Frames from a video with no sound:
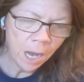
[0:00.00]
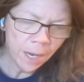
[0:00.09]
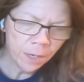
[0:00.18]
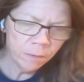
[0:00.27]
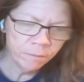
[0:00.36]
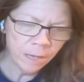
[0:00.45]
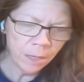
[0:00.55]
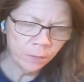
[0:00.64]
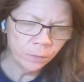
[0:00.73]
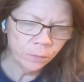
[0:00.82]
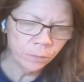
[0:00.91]
higher
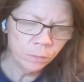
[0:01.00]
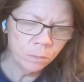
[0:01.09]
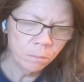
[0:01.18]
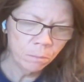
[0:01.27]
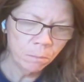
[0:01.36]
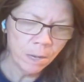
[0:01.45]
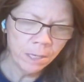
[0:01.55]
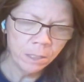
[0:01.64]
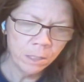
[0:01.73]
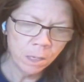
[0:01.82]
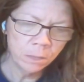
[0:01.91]
value
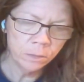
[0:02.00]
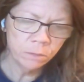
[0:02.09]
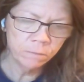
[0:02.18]
might not